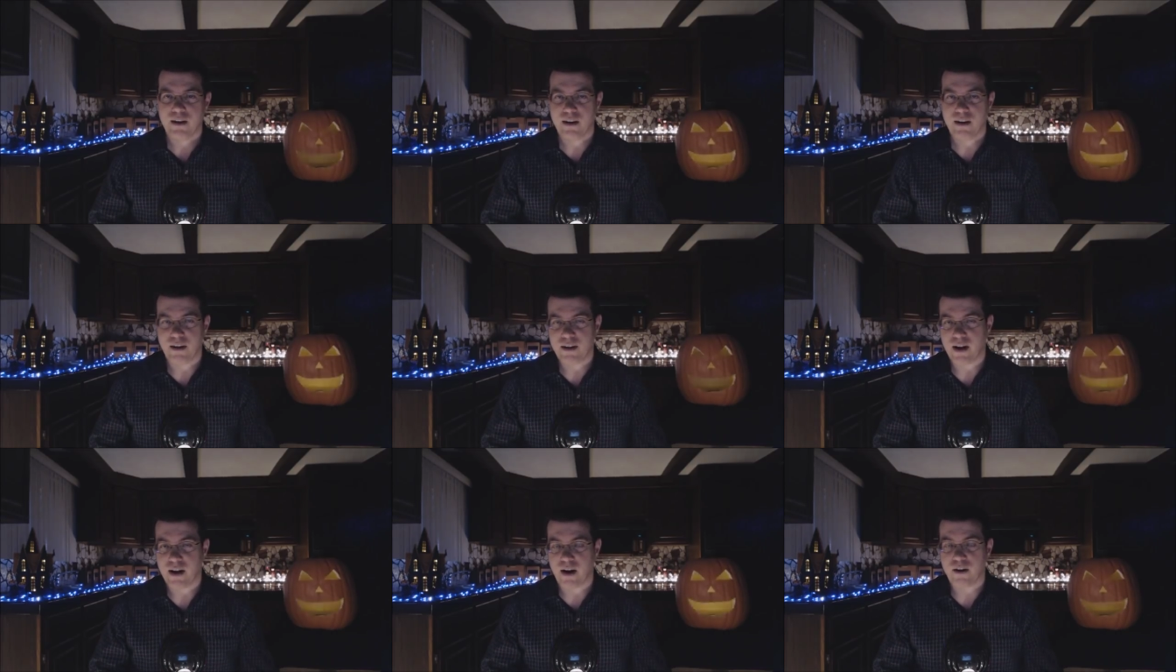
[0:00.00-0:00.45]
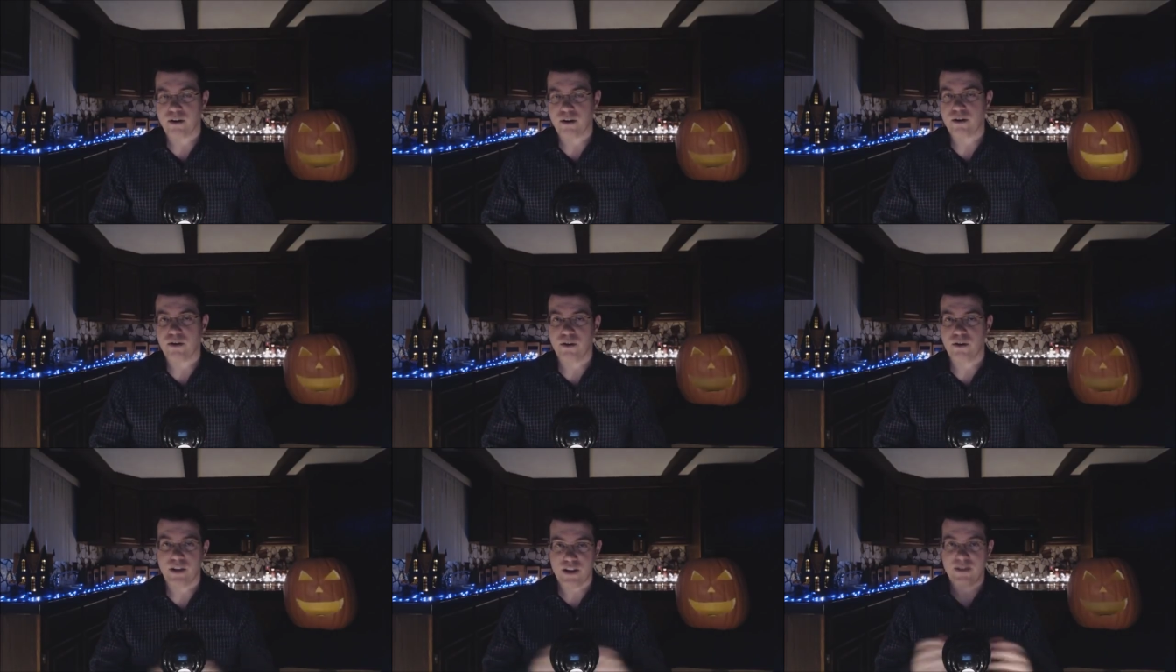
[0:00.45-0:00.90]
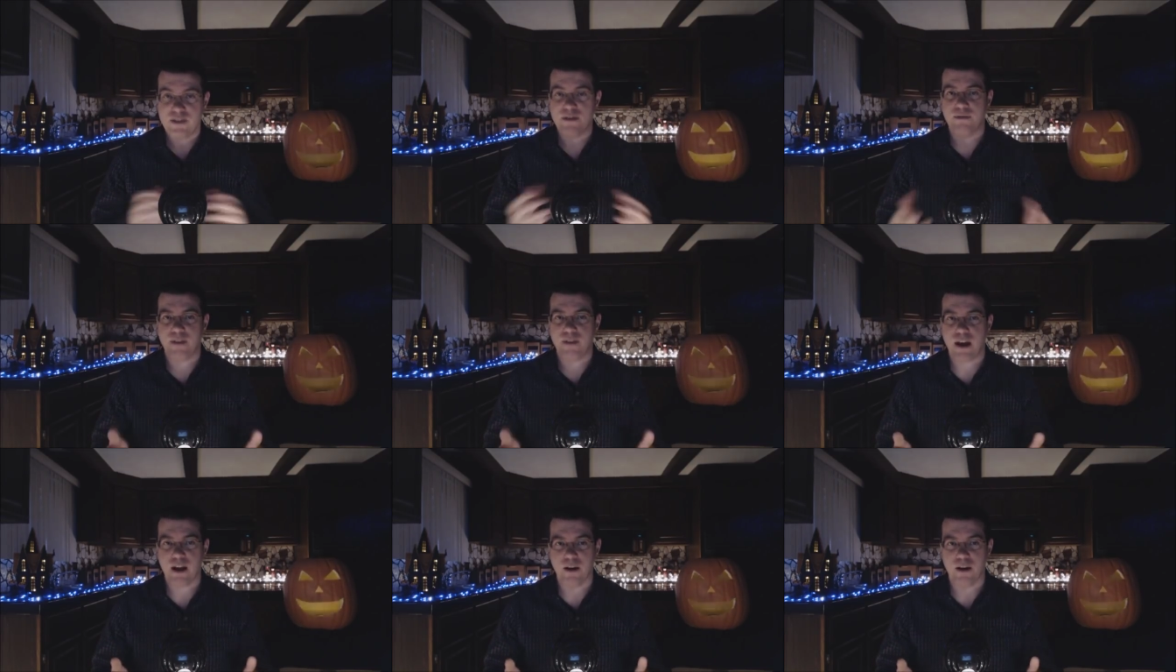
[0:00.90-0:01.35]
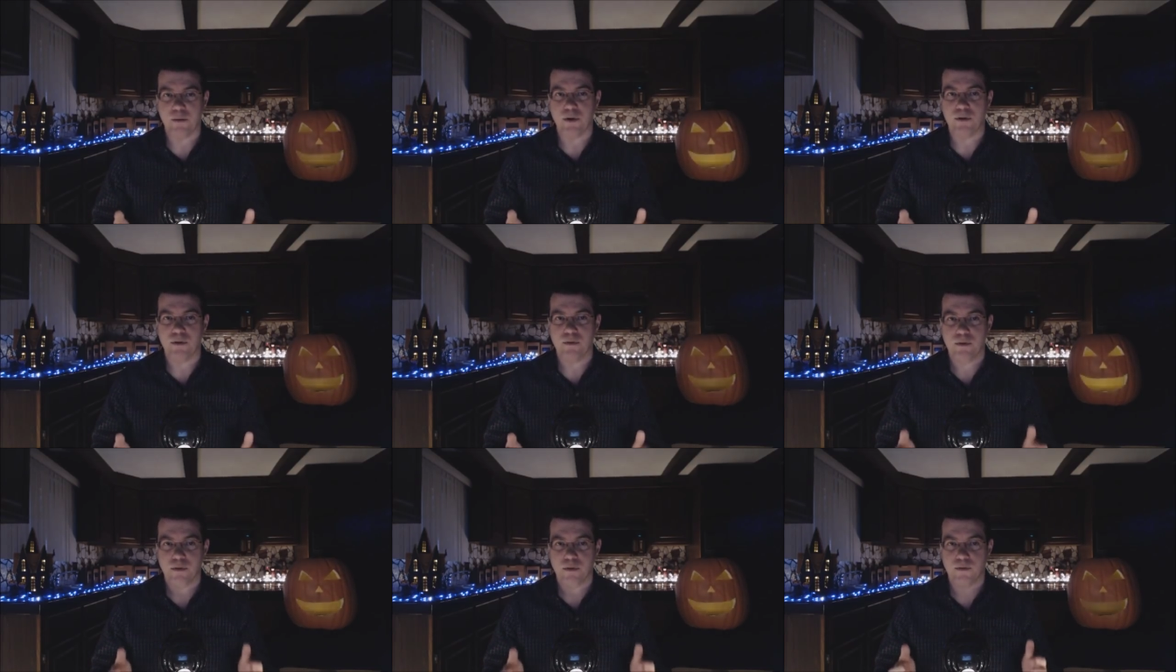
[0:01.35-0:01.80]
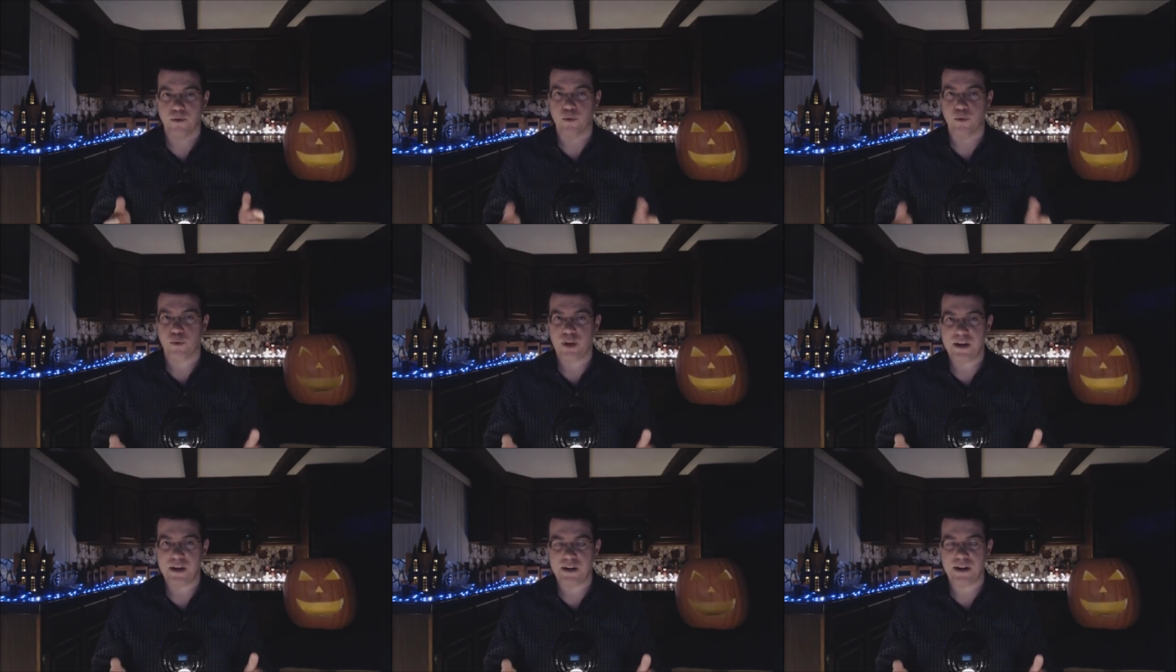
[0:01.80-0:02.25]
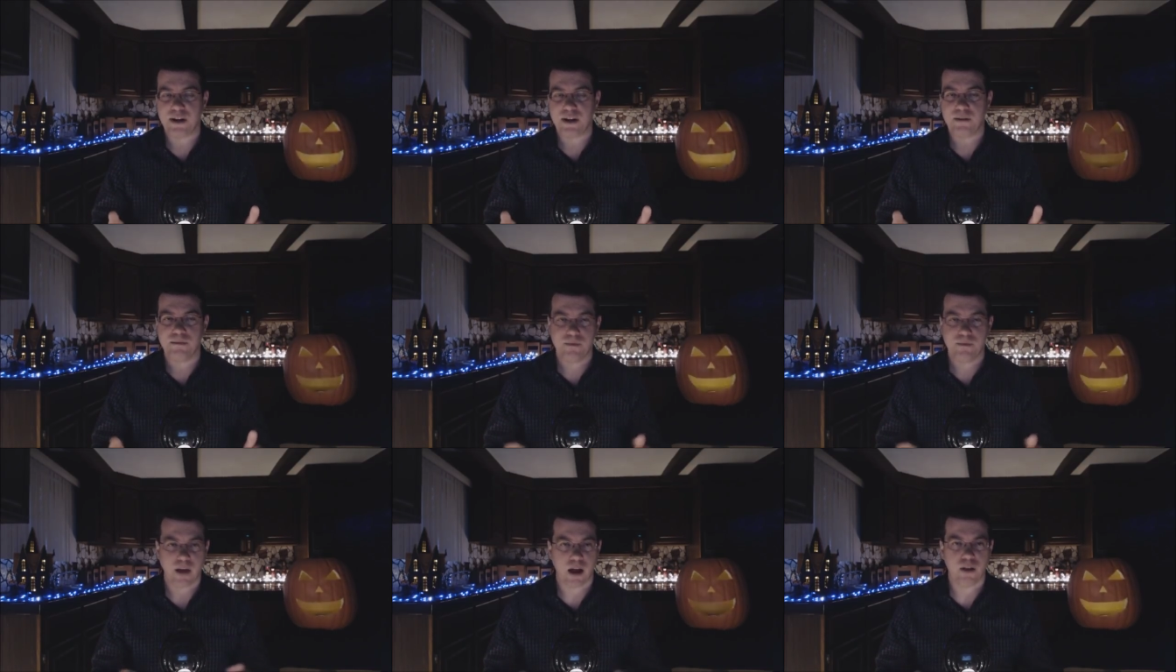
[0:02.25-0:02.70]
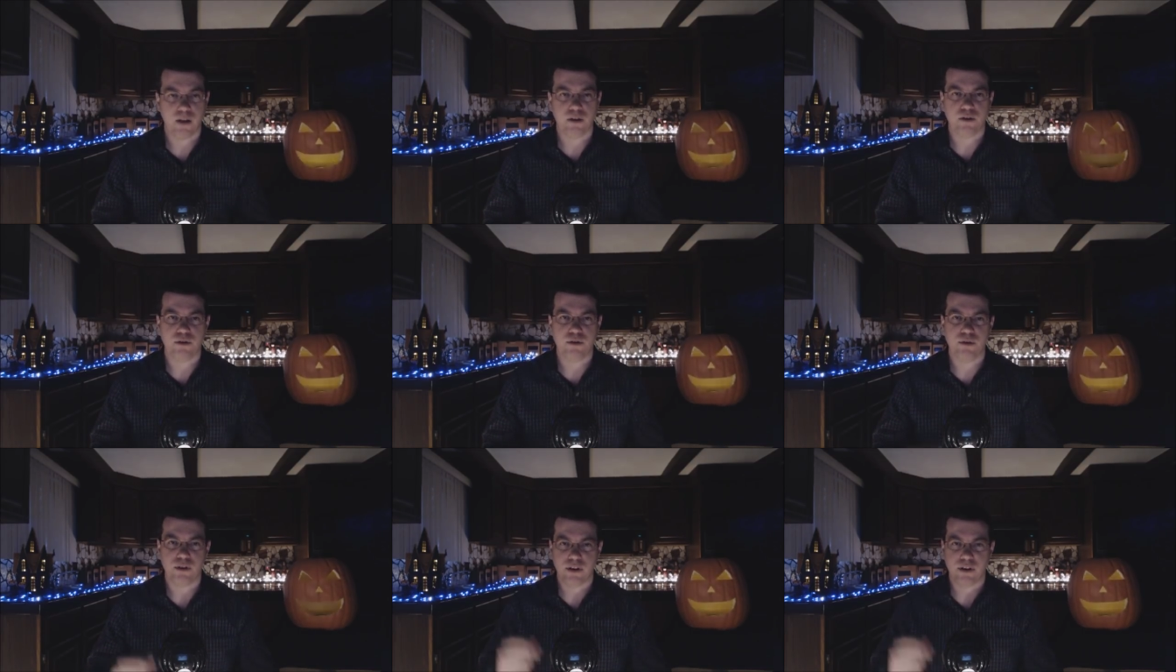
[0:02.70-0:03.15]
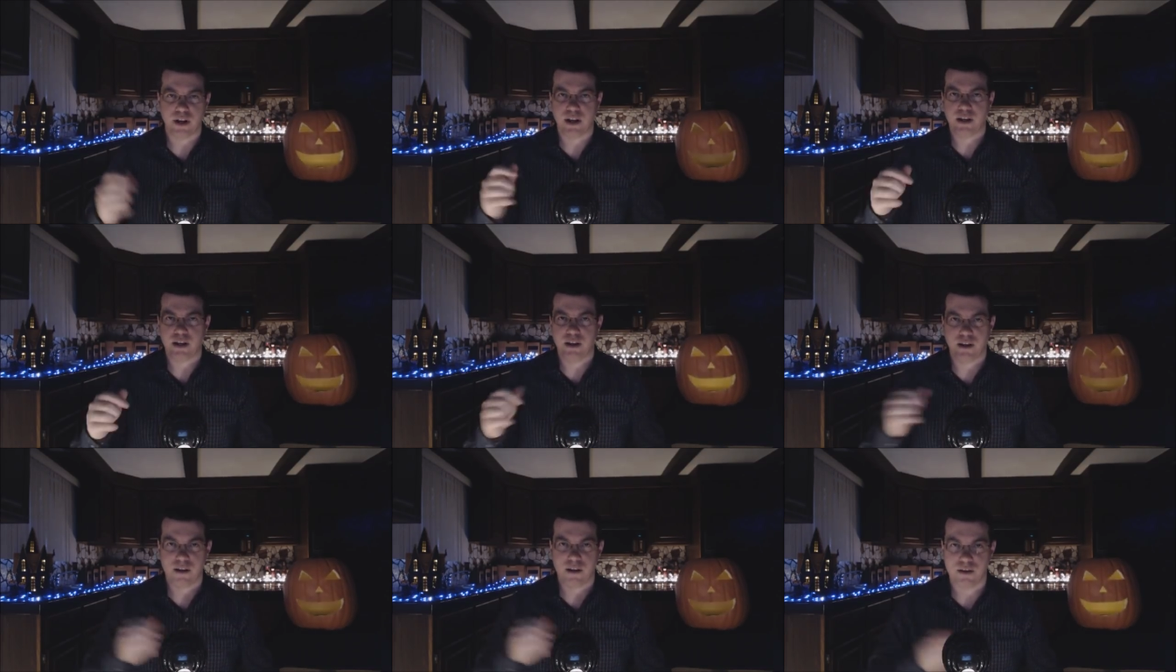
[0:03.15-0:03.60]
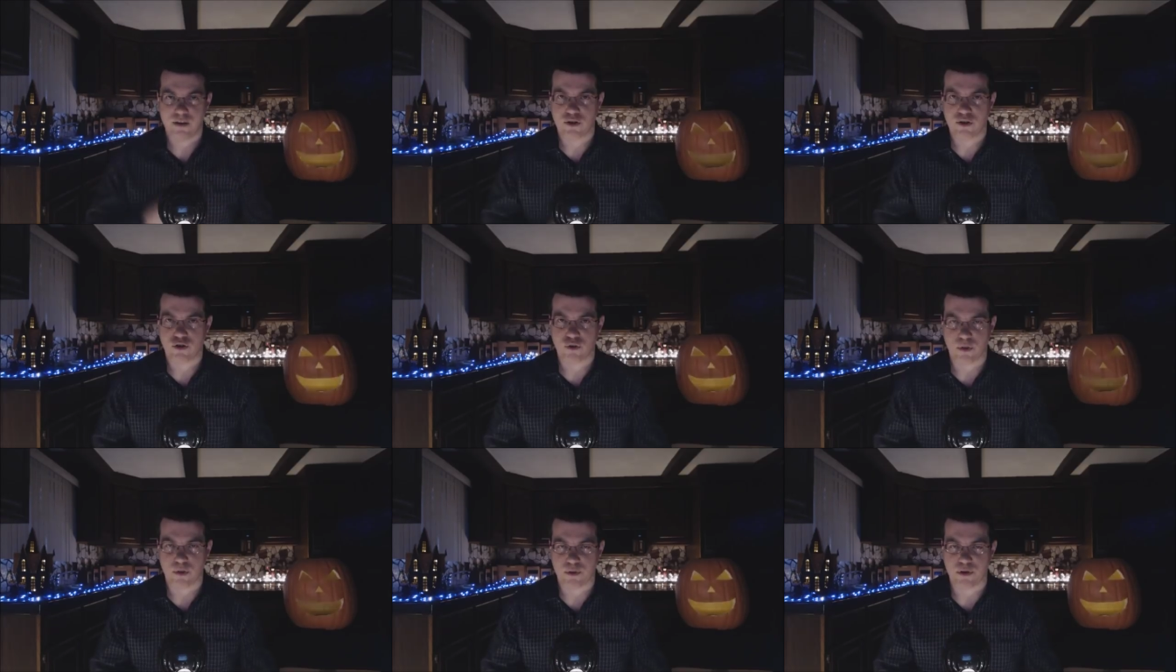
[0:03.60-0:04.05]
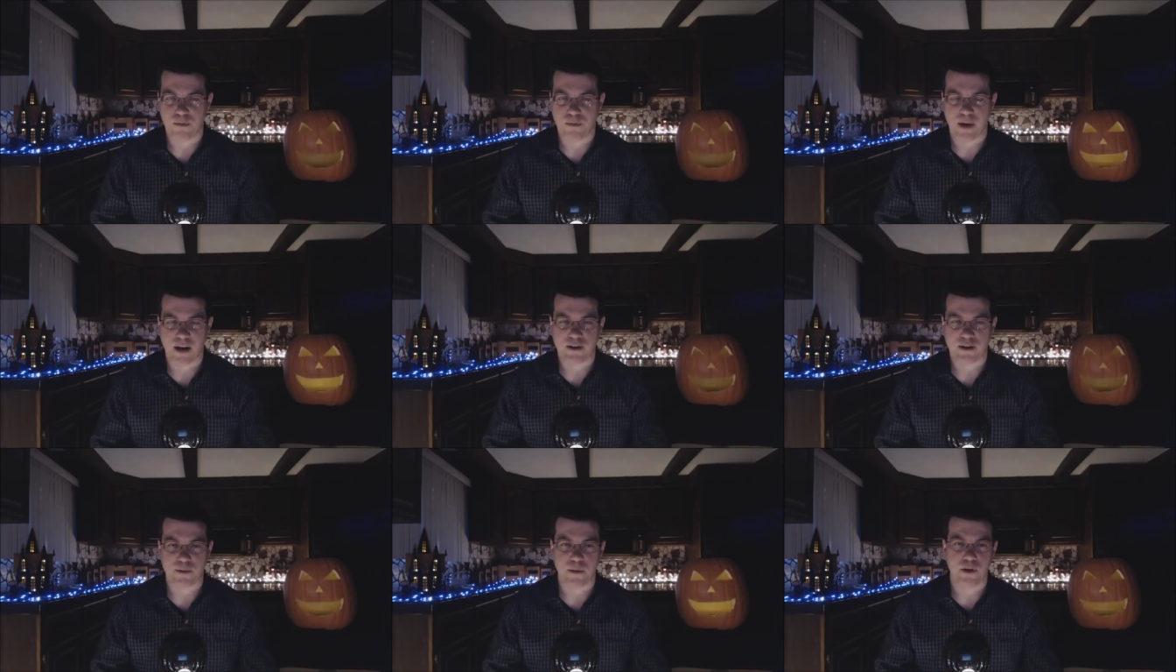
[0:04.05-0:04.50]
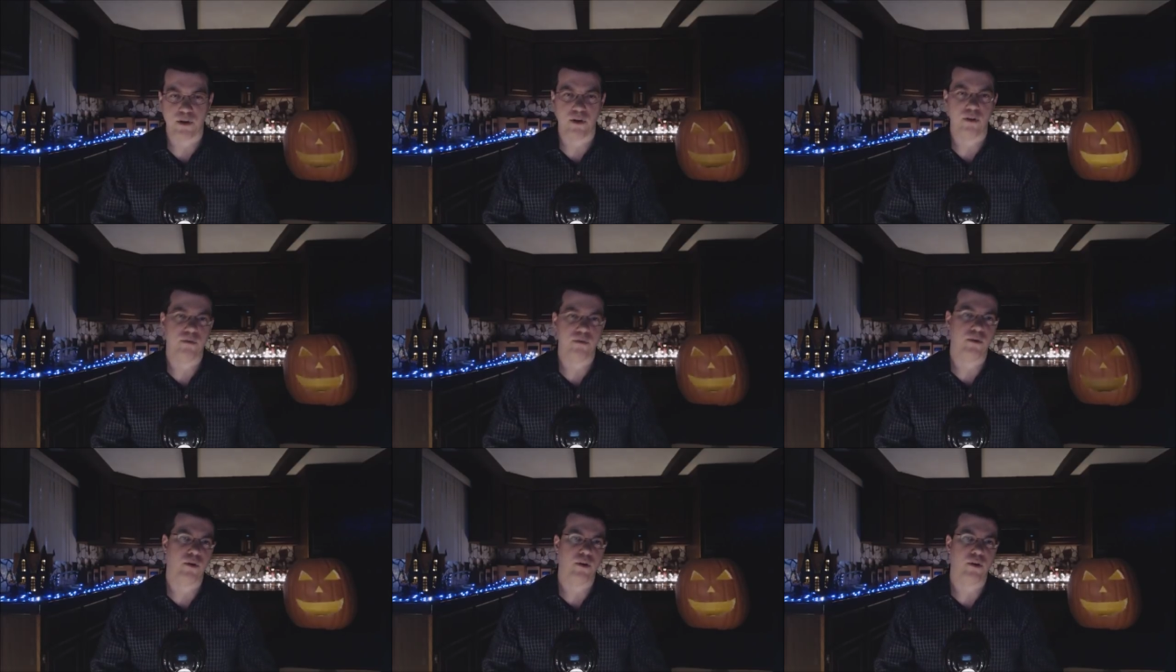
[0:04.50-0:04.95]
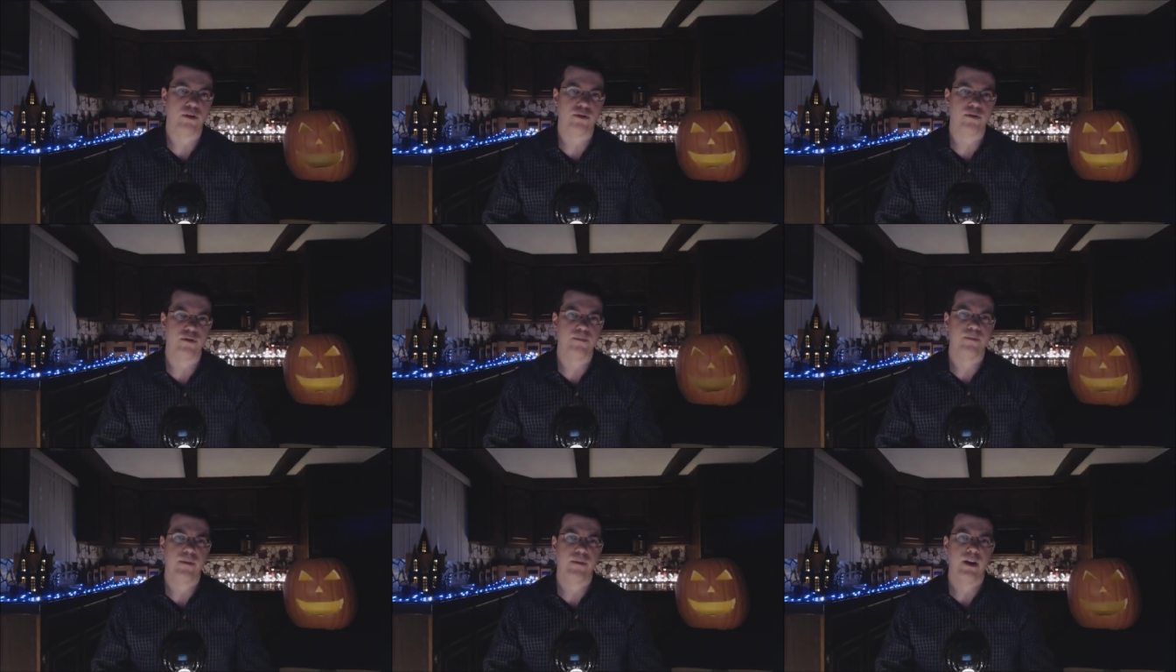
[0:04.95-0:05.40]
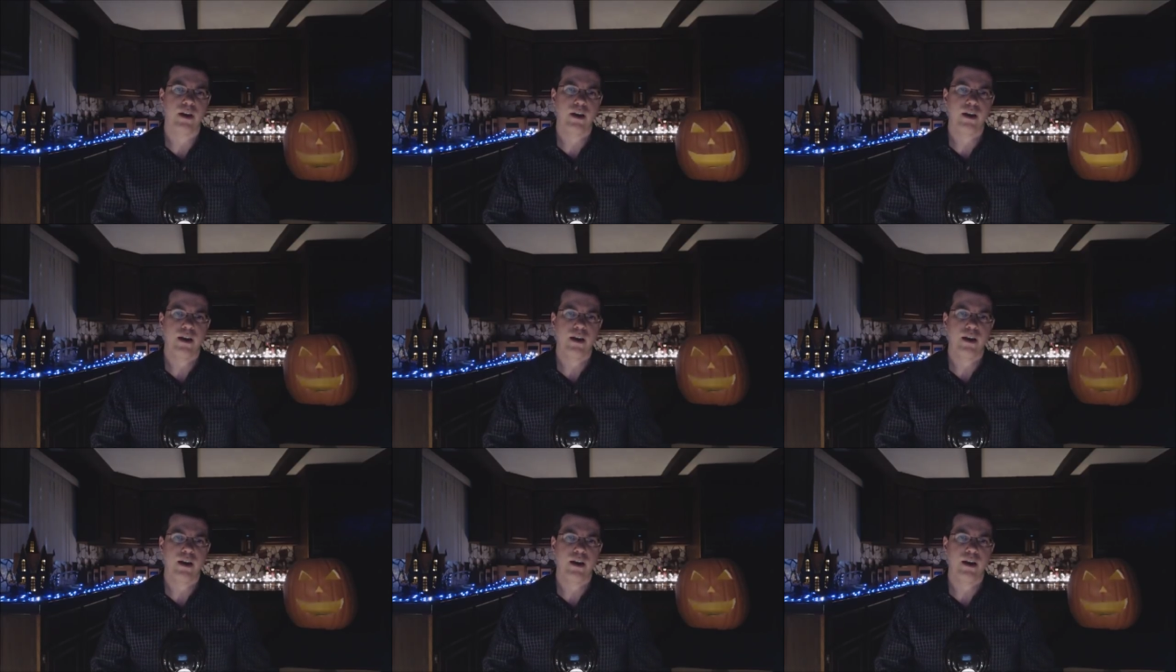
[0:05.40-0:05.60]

Now, the article is available for reading. I'll include a link in the description box below, of course.